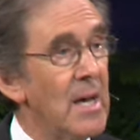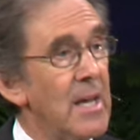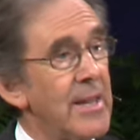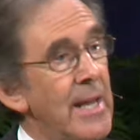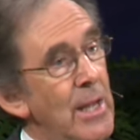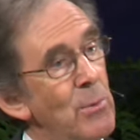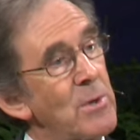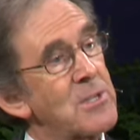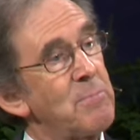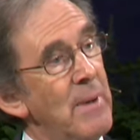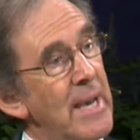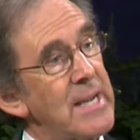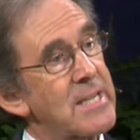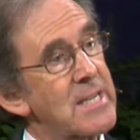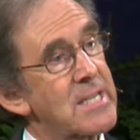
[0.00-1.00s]
Then he was
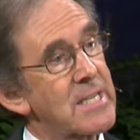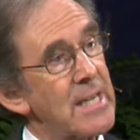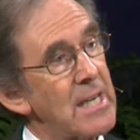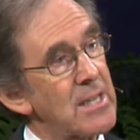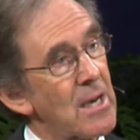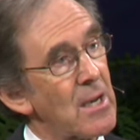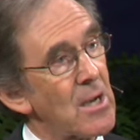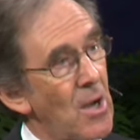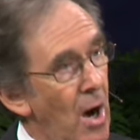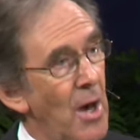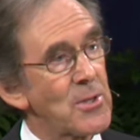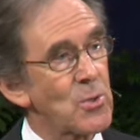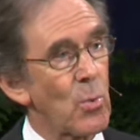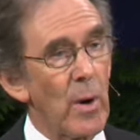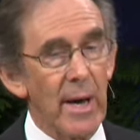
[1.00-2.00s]
made to see that
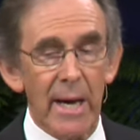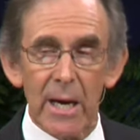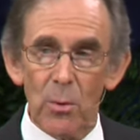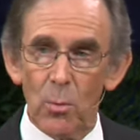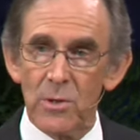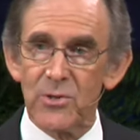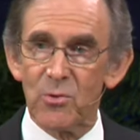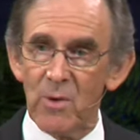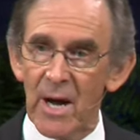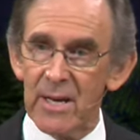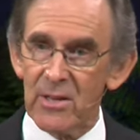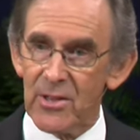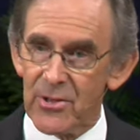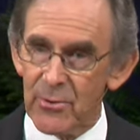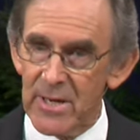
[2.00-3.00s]
God's way was
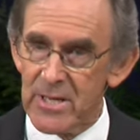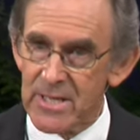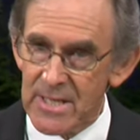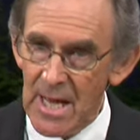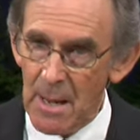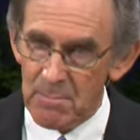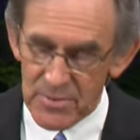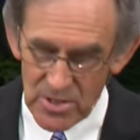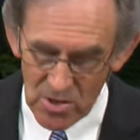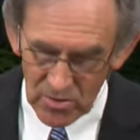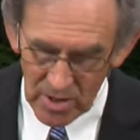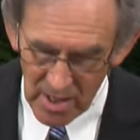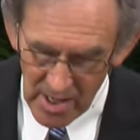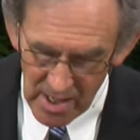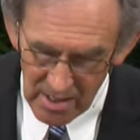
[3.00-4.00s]
right. Three steps,
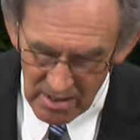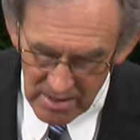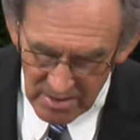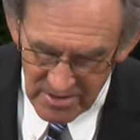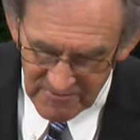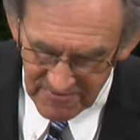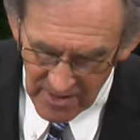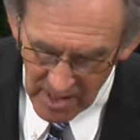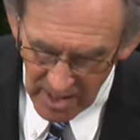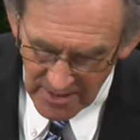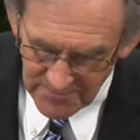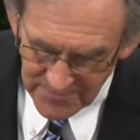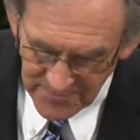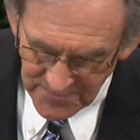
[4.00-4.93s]
okay, thus far.